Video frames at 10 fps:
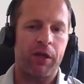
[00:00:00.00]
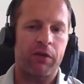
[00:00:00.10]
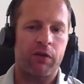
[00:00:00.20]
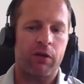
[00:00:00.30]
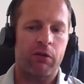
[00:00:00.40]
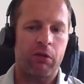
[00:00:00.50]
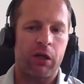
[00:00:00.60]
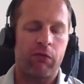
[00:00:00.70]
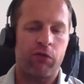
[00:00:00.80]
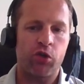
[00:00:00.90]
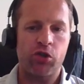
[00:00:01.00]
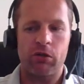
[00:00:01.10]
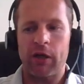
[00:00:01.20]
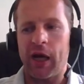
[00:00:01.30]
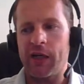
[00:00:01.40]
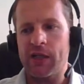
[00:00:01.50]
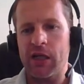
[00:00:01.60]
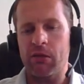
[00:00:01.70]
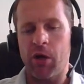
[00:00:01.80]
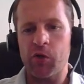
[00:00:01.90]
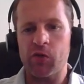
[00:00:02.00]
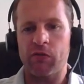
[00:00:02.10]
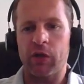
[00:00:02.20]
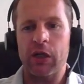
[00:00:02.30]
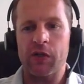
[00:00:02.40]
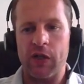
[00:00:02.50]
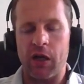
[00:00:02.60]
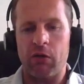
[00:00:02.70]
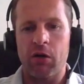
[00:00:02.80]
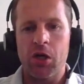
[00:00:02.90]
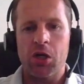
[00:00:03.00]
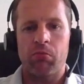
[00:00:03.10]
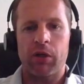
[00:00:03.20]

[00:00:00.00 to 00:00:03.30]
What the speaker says: In version 18, most of it is there, but